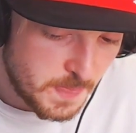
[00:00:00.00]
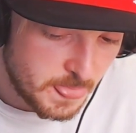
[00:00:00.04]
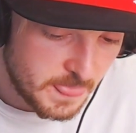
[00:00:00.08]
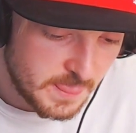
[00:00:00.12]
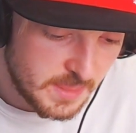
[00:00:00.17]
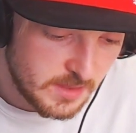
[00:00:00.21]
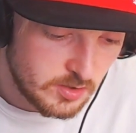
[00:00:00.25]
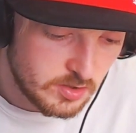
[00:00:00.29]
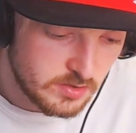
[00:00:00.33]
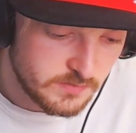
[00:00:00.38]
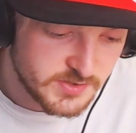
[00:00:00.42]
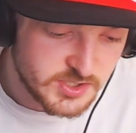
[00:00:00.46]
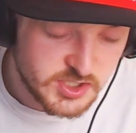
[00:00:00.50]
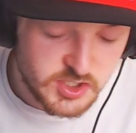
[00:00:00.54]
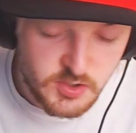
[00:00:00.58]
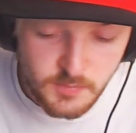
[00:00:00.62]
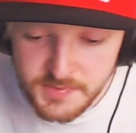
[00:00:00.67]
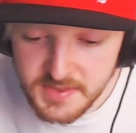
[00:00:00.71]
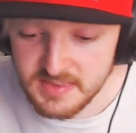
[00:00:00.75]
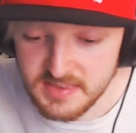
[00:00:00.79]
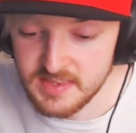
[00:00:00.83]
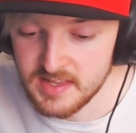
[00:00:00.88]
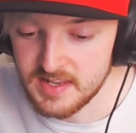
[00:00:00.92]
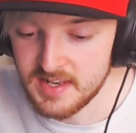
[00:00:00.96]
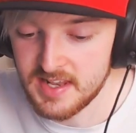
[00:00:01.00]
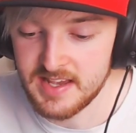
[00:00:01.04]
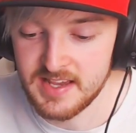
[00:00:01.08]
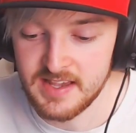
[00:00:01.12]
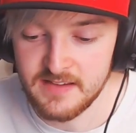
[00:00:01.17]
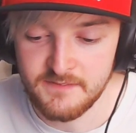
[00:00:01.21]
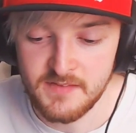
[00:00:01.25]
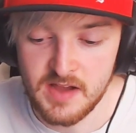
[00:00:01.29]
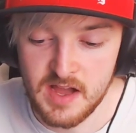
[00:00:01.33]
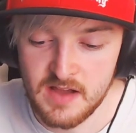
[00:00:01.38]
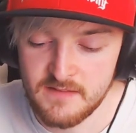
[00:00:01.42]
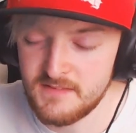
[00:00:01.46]
you know, if it's something that, like,
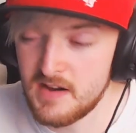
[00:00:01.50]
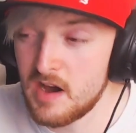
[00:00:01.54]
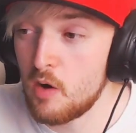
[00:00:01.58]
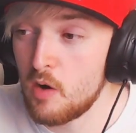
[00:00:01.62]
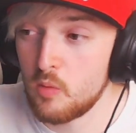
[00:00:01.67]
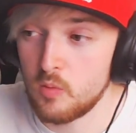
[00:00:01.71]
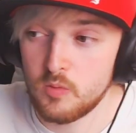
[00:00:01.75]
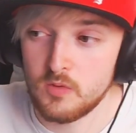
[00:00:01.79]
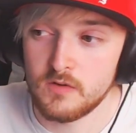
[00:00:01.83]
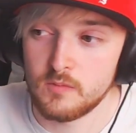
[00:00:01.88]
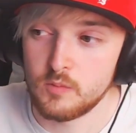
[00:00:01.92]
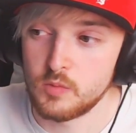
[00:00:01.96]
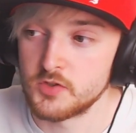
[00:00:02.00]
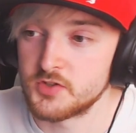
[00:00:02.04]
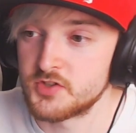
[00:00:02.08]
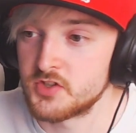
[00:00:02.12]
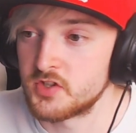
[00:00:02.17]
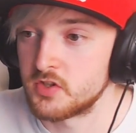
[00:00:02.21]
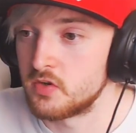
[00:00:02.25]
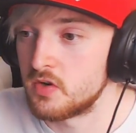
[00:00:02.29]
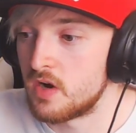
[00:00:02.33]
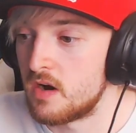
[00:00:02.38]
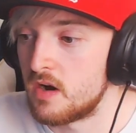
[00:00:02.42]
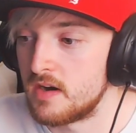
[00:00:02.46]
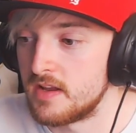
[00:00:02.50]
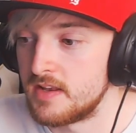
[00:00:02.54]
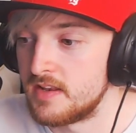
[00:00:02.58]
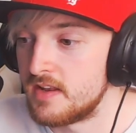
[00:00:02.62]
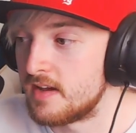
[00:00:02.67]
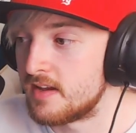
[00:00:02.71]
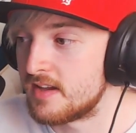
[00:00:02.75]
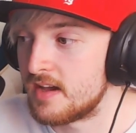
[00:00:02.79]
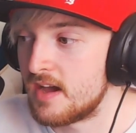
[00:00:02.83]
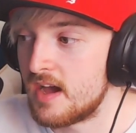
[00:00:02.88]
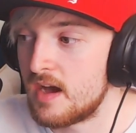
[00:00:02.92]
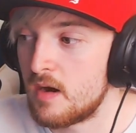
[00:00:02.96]
if I was to go out and,
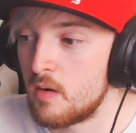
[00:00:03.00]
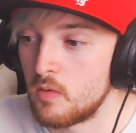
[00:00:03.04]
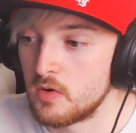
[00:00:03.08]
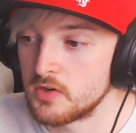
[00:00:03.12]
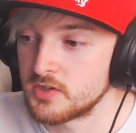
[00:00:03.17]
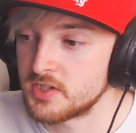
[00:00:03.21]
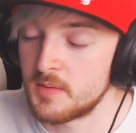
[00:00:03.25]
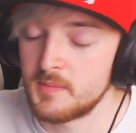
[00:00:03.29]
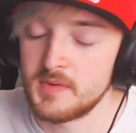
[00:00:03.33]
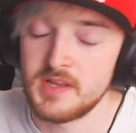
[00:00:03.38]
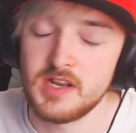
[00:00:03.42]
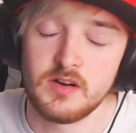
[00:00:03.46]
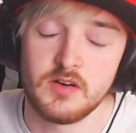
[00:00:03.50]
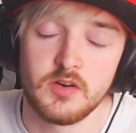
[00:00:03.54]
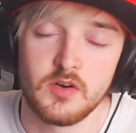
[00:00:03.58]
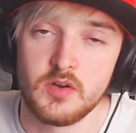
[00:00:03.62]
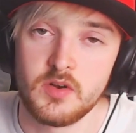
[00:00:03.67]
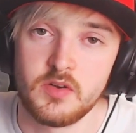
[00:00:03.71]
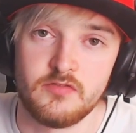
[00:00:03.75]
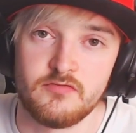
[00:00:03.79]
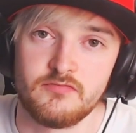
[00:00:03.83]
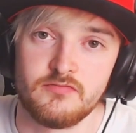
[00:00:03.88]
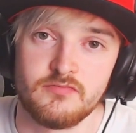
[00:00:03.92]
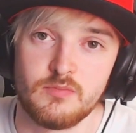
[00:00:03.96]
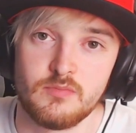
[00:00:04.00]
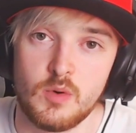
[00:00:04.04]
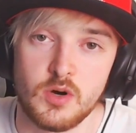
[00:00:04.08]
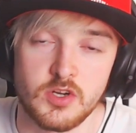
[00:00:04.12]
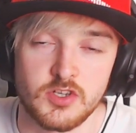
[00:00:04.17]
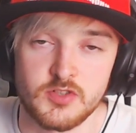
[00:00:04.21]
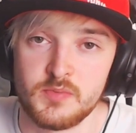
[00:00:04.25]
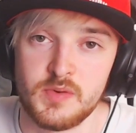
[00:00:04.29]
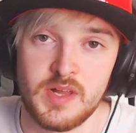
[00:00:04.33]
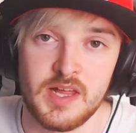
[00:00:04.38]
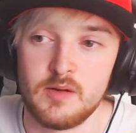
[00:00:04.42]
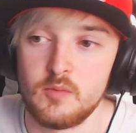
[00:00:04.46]
like, I'll watch, I mean, I only
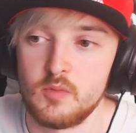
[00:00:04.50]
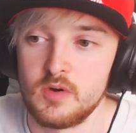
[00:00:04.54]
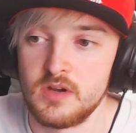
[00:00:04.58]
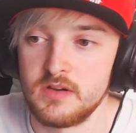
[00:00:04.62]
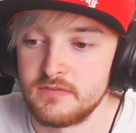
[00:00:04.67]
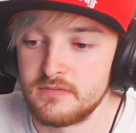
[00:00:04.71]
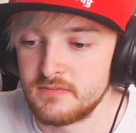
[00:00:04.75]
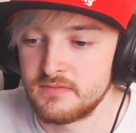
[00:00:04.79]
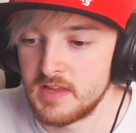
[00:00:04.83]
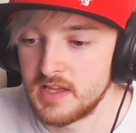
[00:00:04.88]
watch Blind Wave,